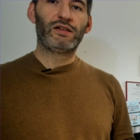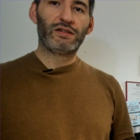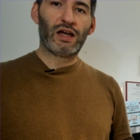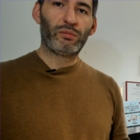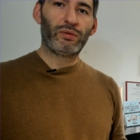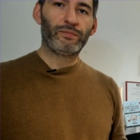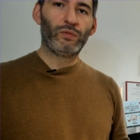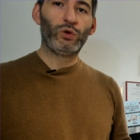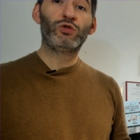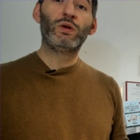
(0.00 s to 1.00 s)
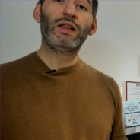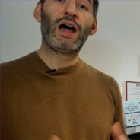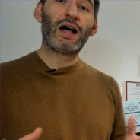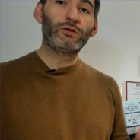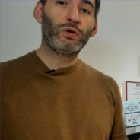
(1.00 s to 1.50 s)
step, which will
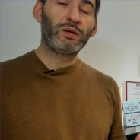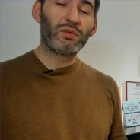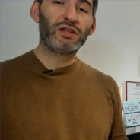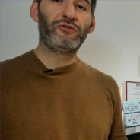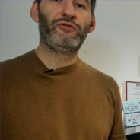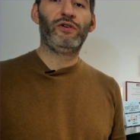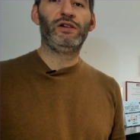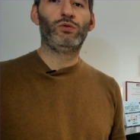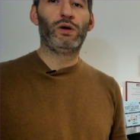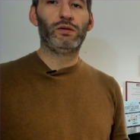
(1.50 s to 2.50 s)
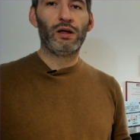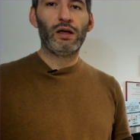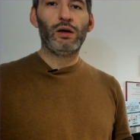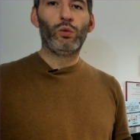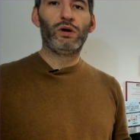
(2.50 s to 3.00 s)
actually be the first one
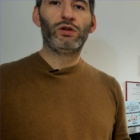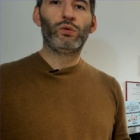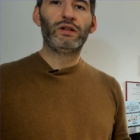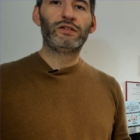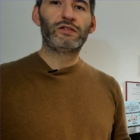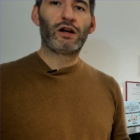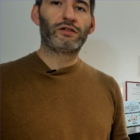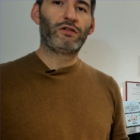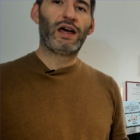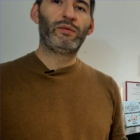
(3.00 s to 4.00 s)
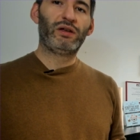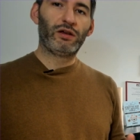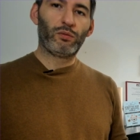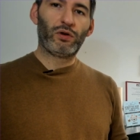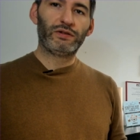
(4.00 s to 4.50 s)
when you will start climbing
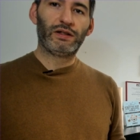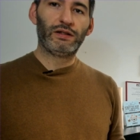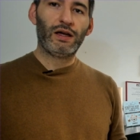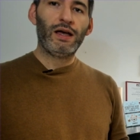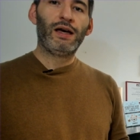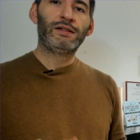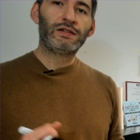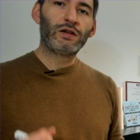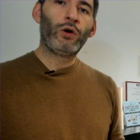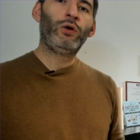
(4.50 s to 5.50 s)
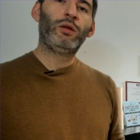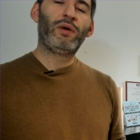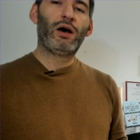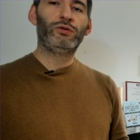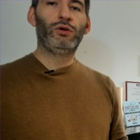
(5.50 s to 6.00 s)
your mountain, and it's all
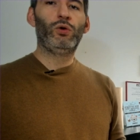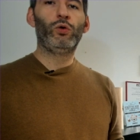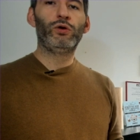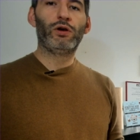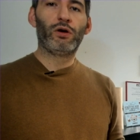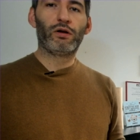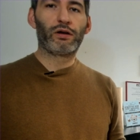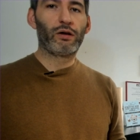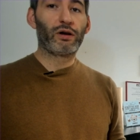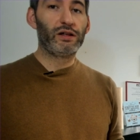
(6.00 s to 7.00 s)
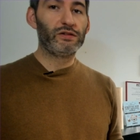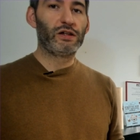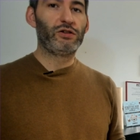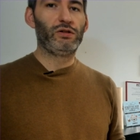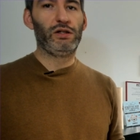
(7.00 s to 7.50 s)
about who your
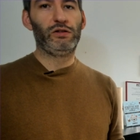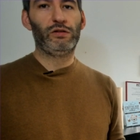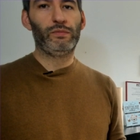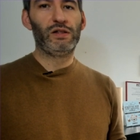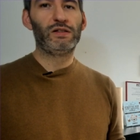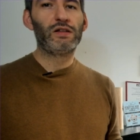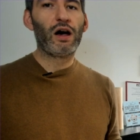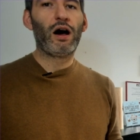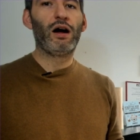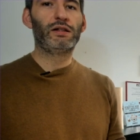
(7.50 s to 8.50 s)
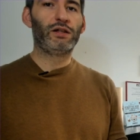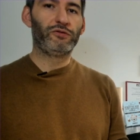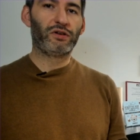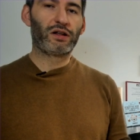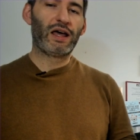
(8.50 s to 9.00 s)
organization is. It's the heart of
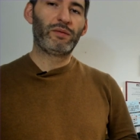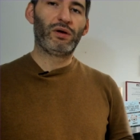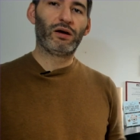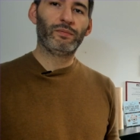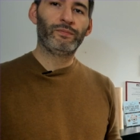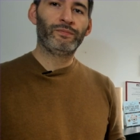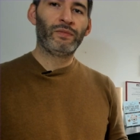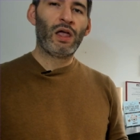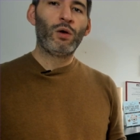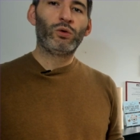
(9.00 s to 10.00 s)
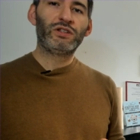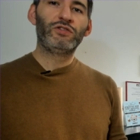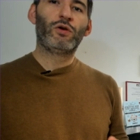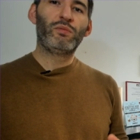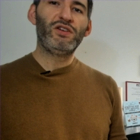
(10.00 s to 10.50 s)
the climber. What is
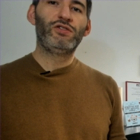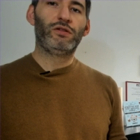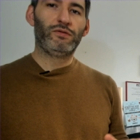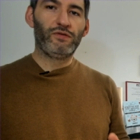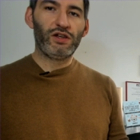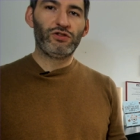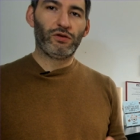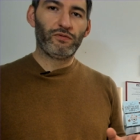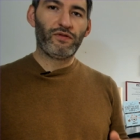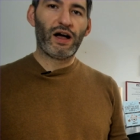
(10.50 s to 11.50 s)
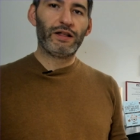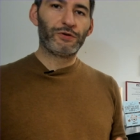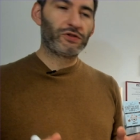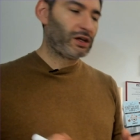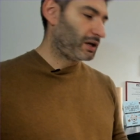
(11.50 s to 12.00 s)
your mission, vision, values, and